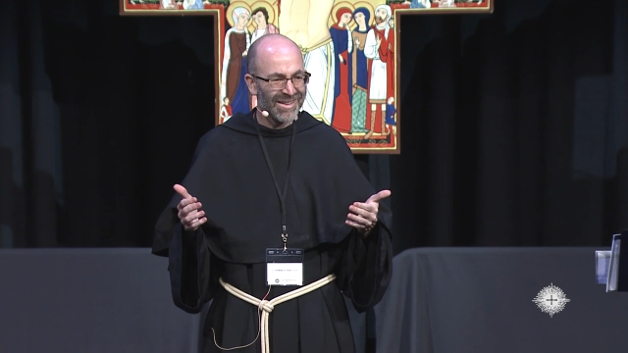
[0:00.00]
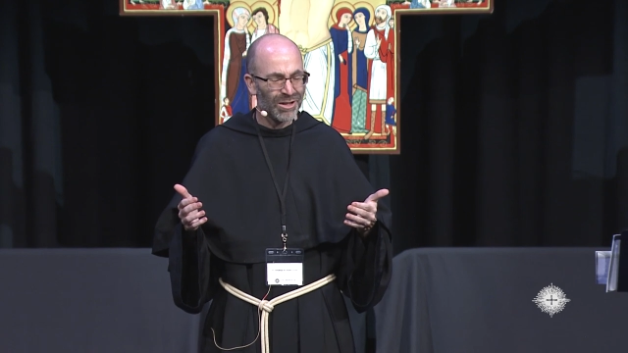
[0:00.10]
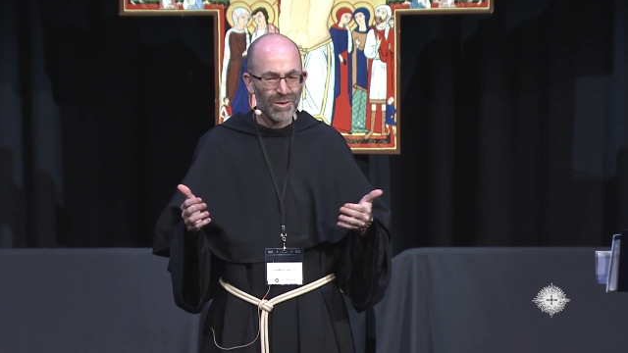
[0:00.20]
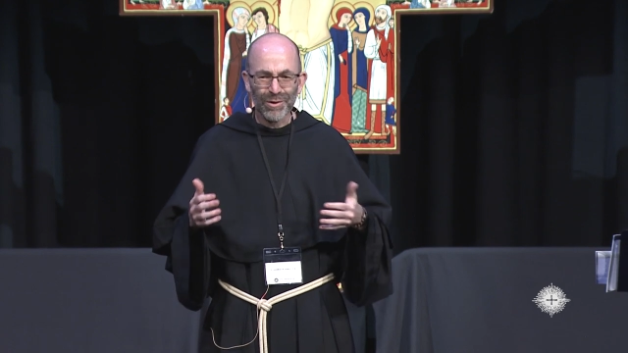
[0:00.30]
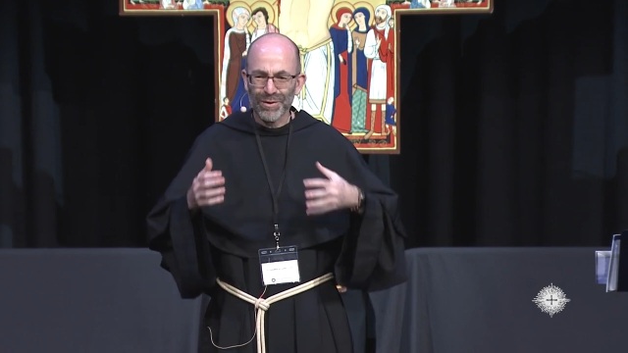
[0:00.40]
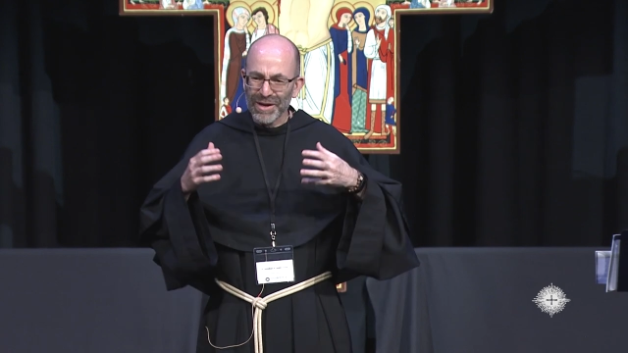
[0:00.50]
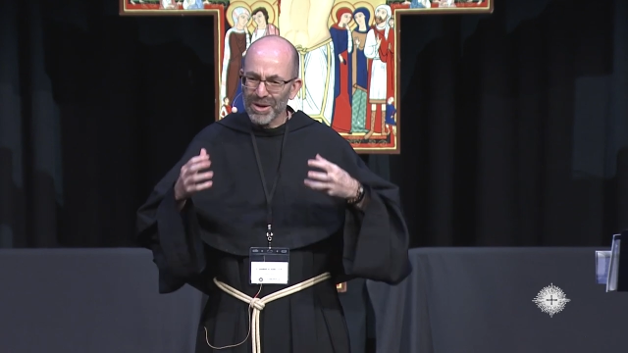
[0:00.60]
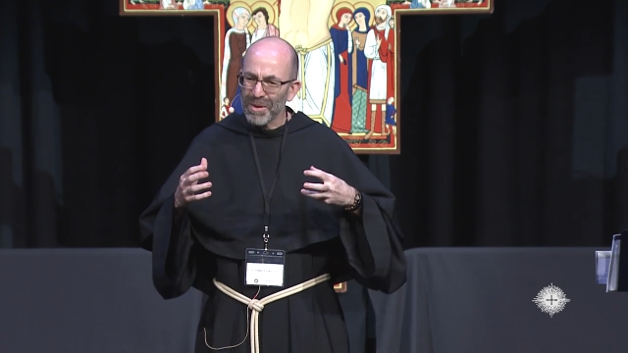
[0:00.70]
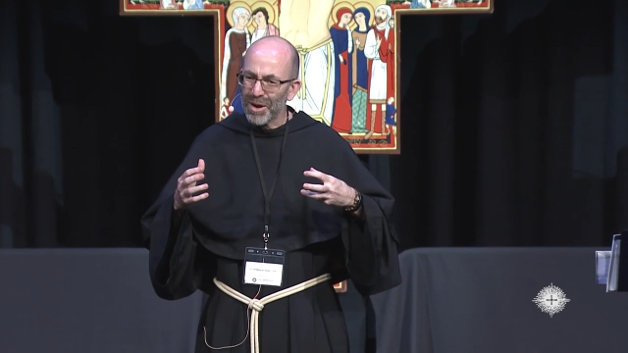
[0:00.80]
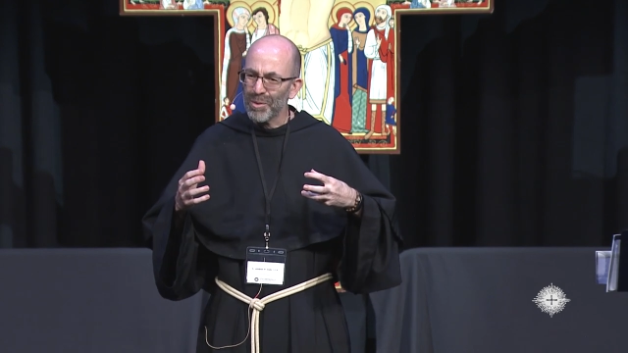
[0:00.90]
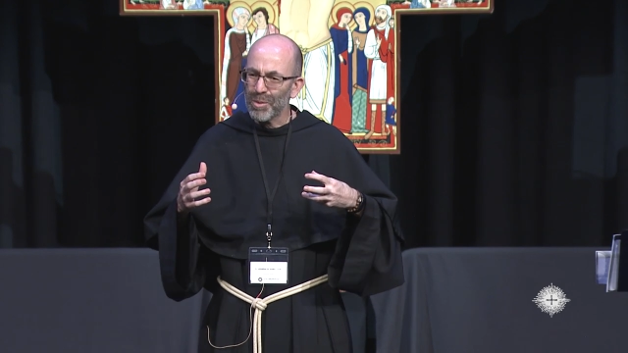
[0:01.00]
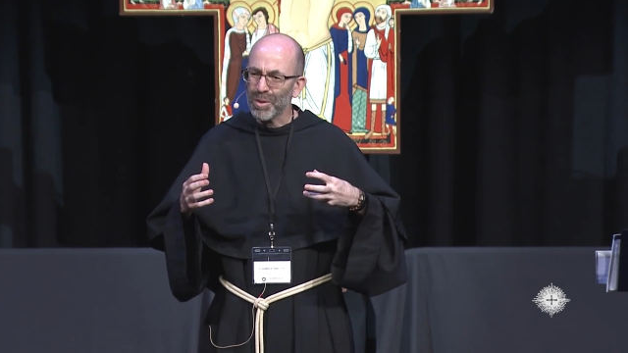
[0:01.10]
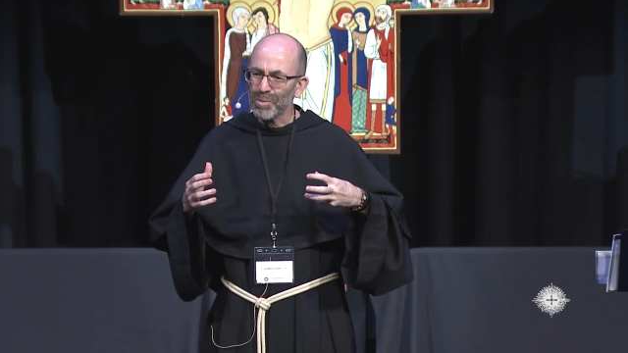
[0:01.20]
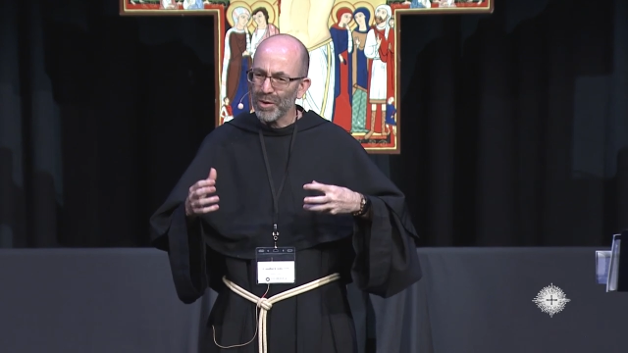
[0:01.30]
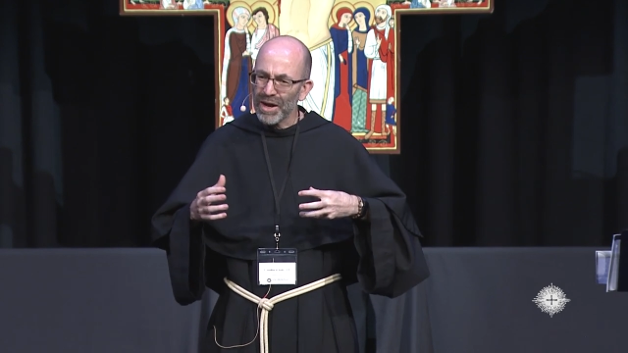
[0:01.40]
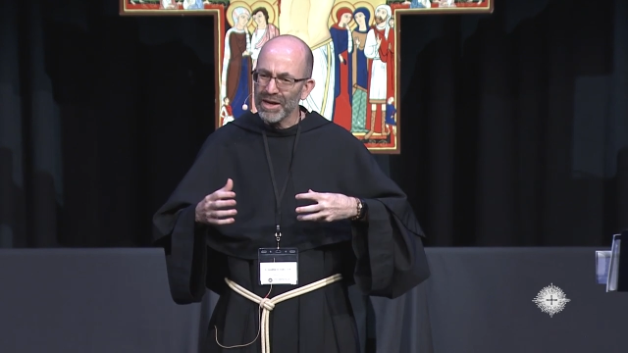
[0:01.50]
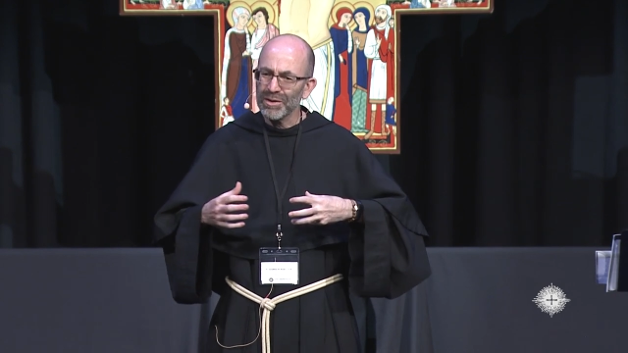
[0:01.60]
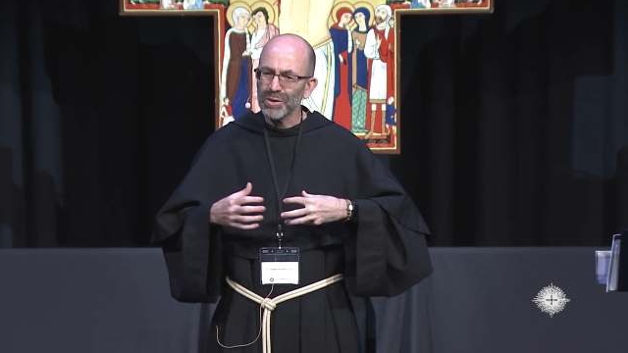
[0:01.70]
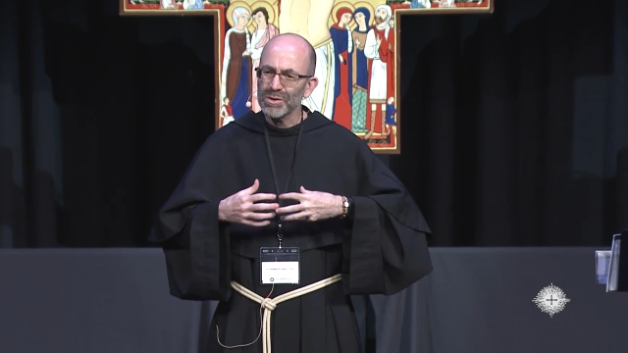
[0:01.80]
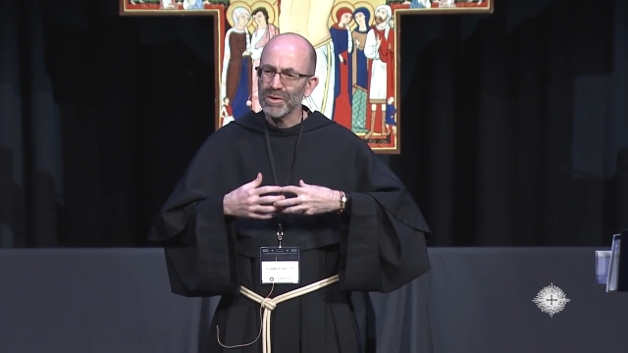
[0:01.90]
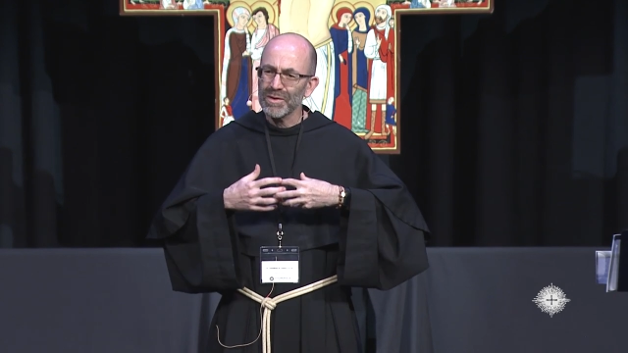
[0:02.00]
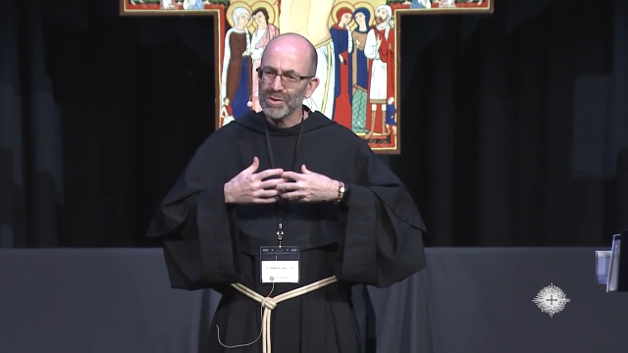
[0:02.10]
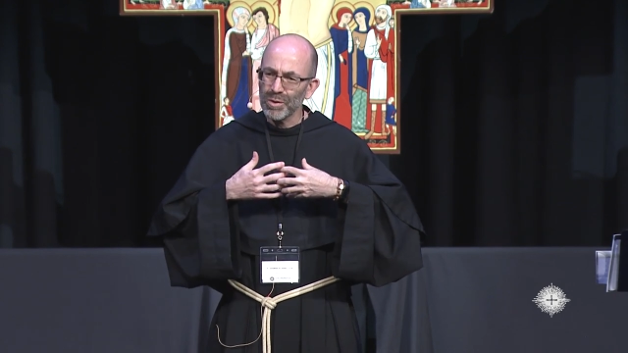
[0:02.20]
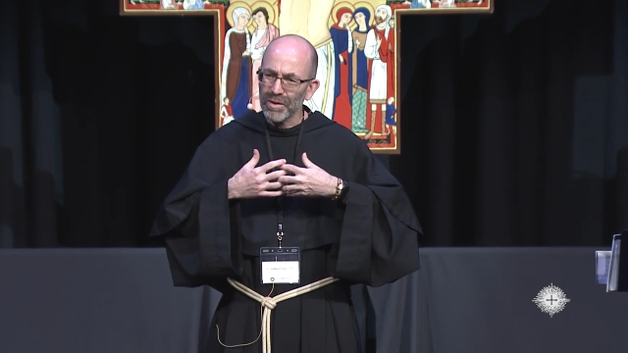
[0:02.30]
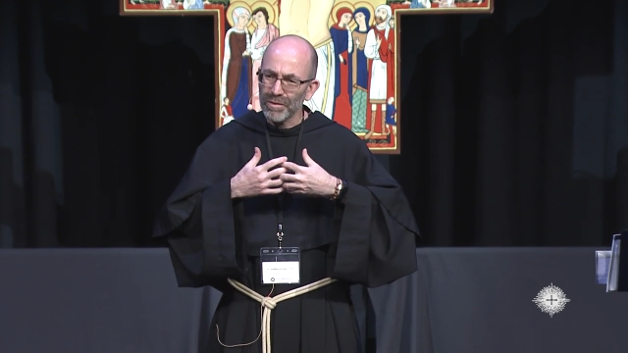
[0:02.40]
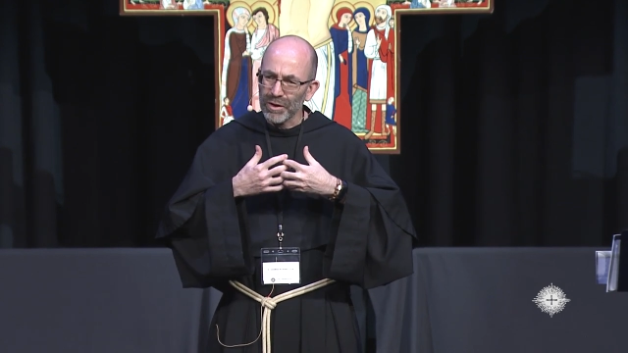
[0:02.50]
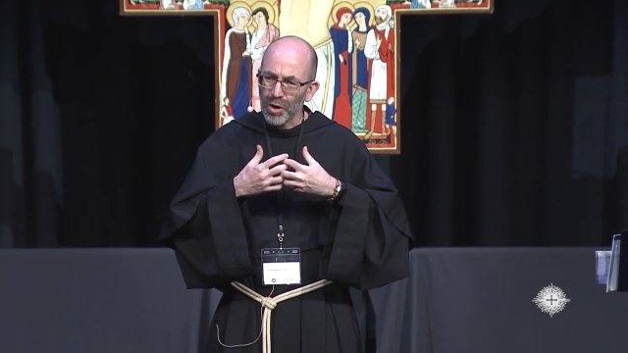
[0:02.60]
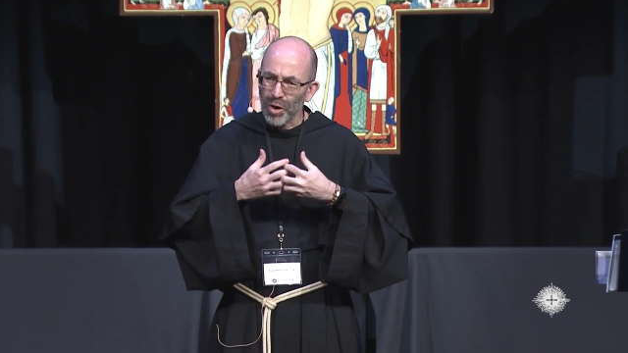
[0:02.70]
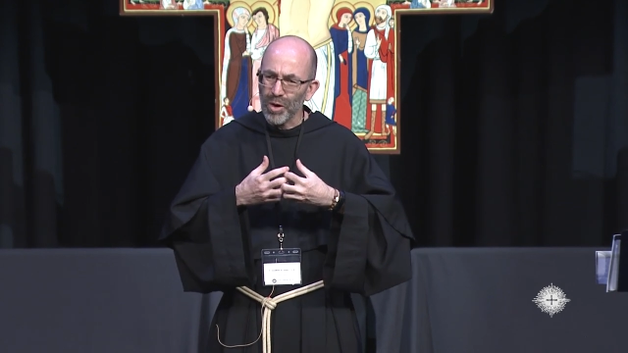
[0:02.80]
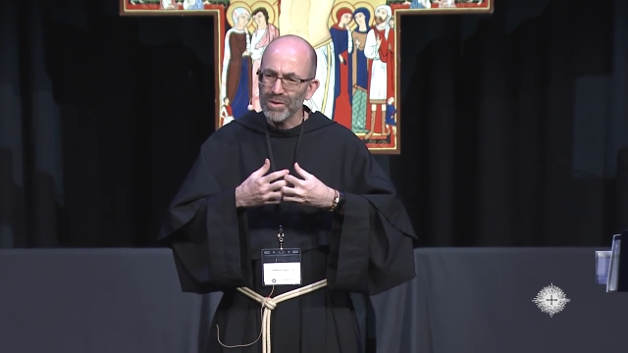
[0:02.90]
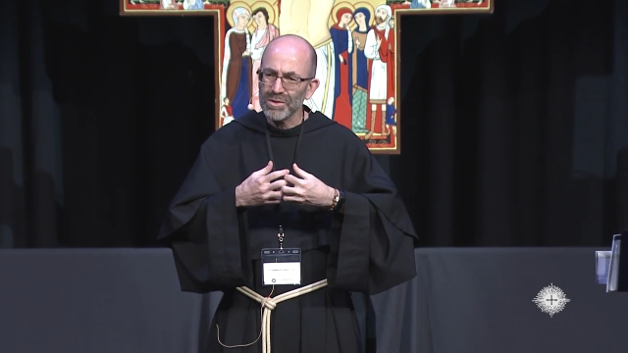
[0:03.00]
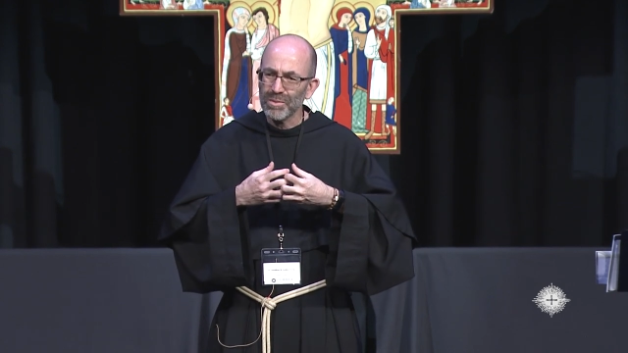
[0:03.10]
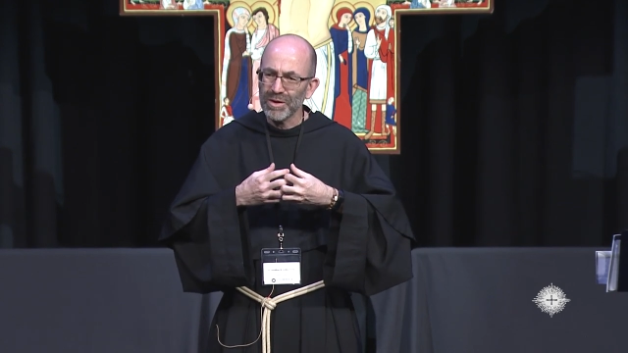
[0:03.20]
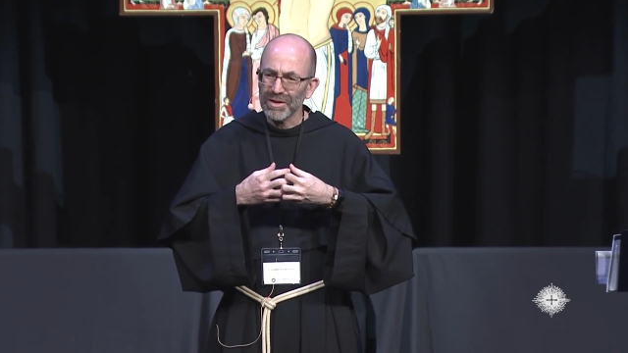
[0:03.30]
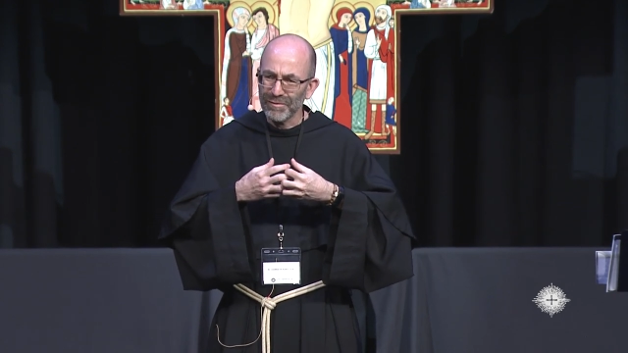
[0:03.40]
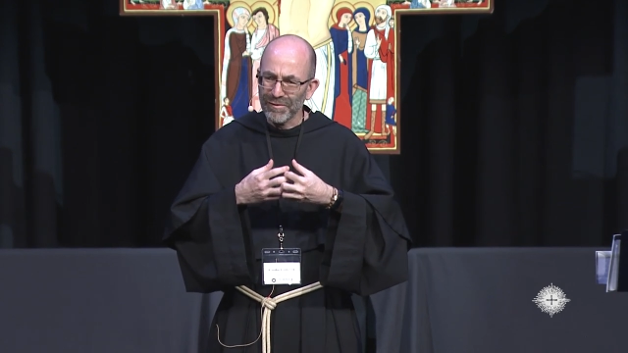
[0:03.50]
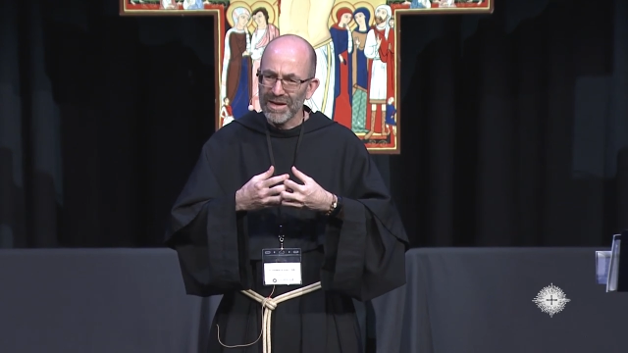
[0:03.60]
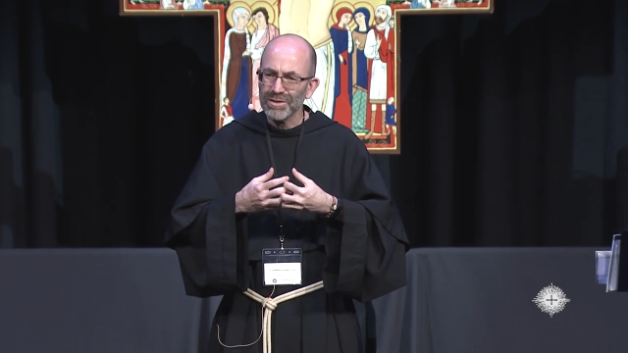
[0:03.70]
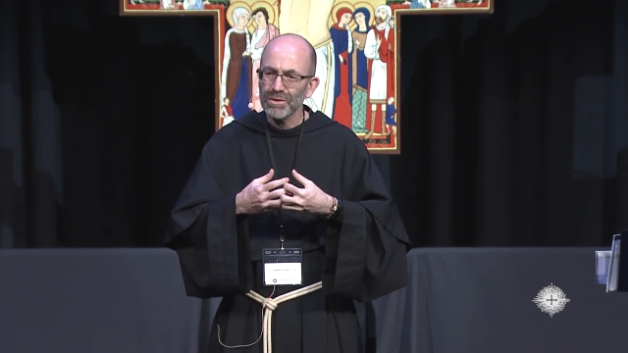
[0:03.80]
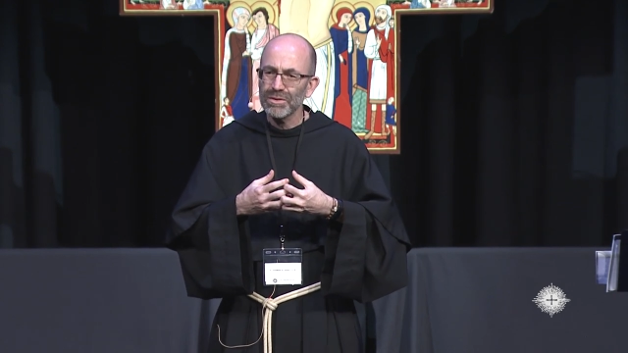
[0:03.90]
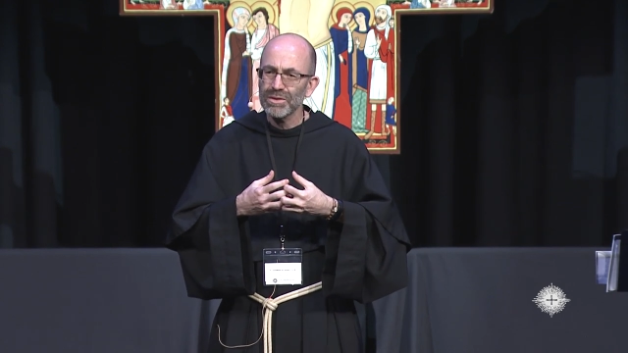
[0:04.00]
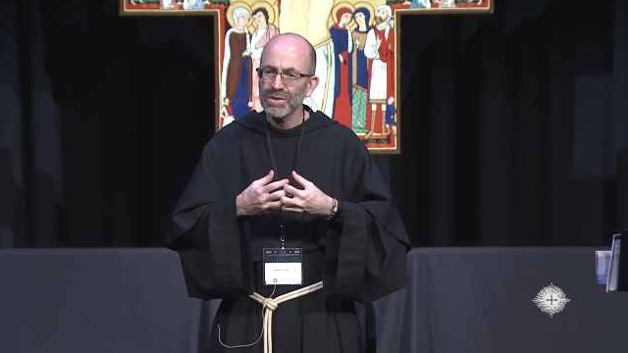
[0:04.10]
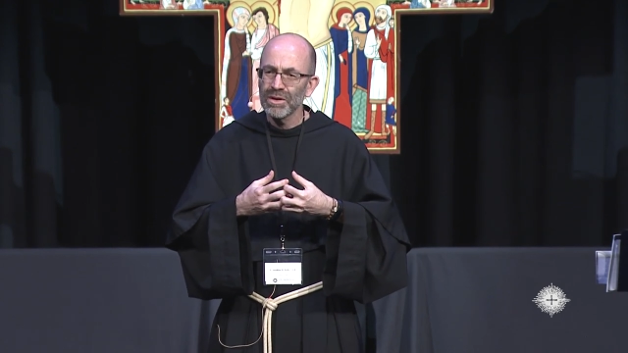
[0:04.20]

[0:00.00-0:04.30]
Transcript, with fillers: You ever think about what we're praying, those of us who have the call to be confessors,